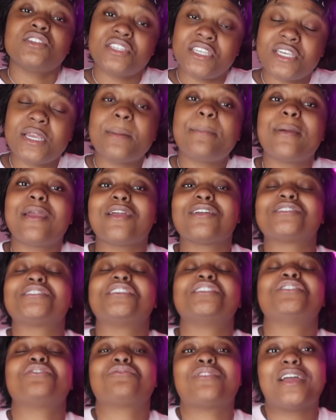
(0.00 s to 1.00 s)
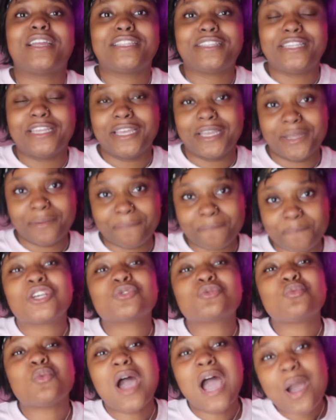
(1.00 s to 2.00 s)
You see, your parents did the right thing.
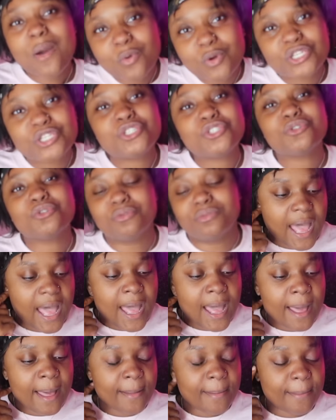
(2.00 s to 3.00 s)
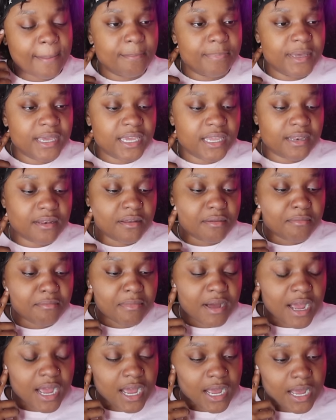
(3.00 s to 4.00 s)
Cause why would you? I beat
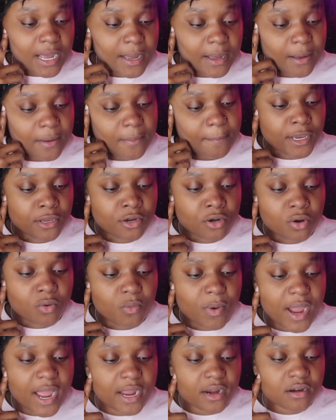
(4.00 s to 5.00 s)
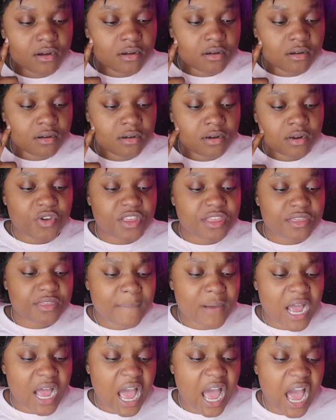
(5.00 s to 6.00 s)
my Peter Wacker with
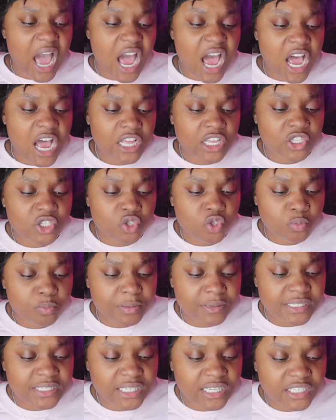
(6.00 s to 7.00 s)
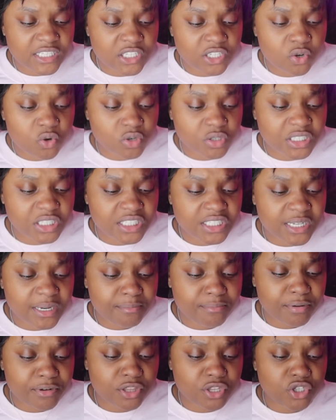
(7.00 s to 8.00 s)
my hot, super sexy, gorgeous
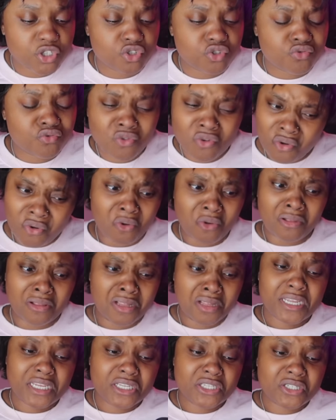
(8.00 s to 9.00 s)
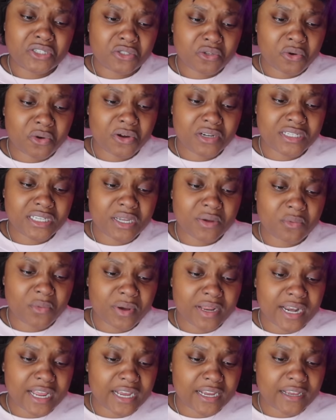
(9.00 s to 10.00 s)
stepbrother drool. He snores, and
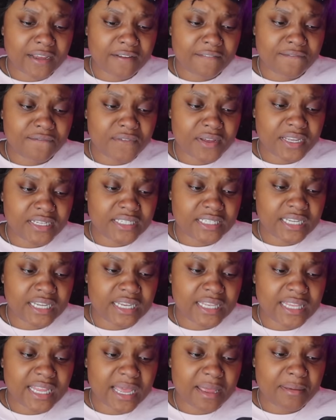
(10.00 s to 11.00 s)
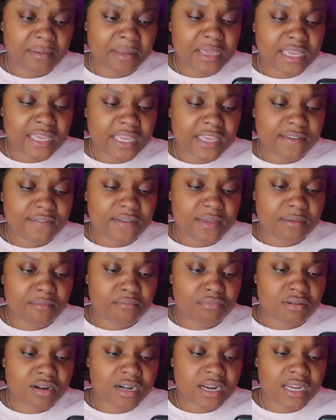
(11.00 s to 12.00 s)
when I confess, he let me give
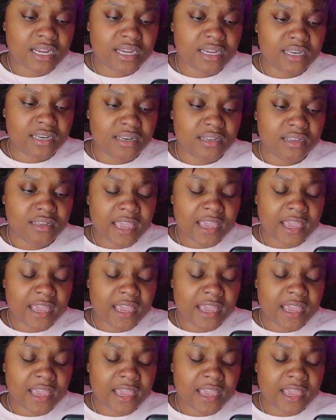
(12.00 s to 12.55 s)
him brain.